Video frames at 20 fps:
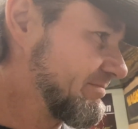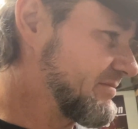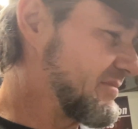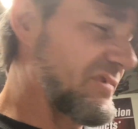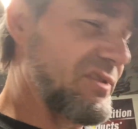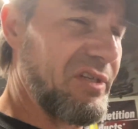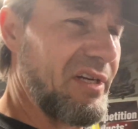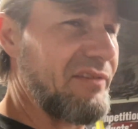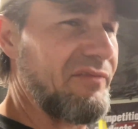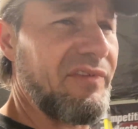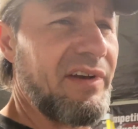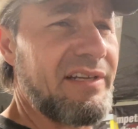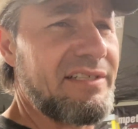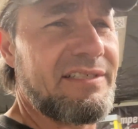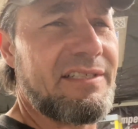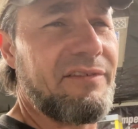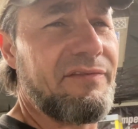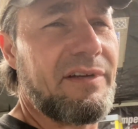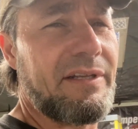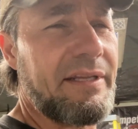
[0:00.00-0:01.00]
try and find
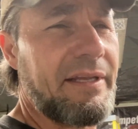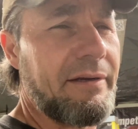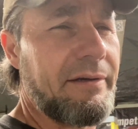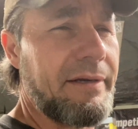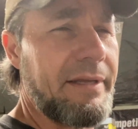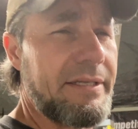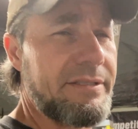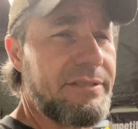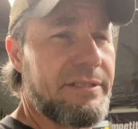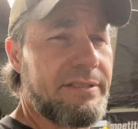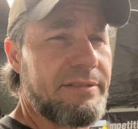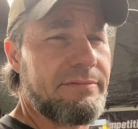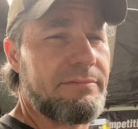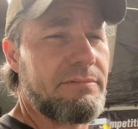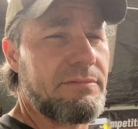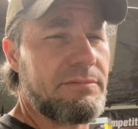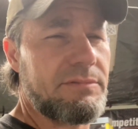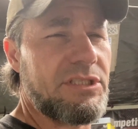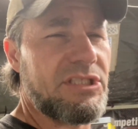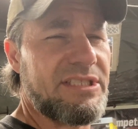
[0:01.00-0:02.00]
stuff on the internet. It's just
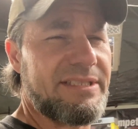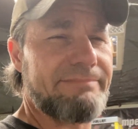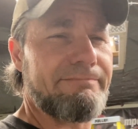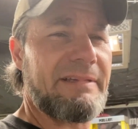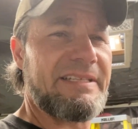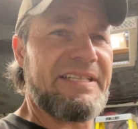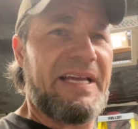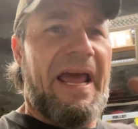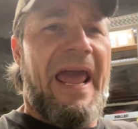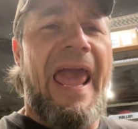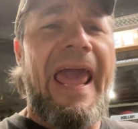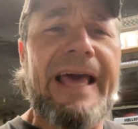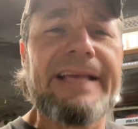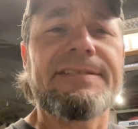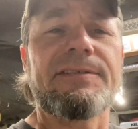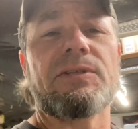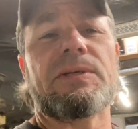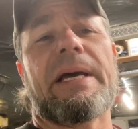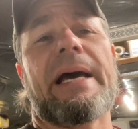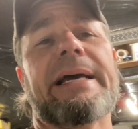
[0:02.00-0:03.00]
it's a
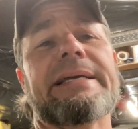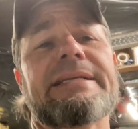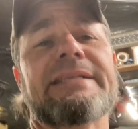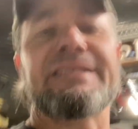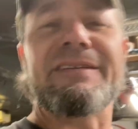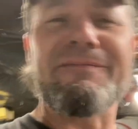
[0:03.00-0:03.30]
hassle, guys. It's a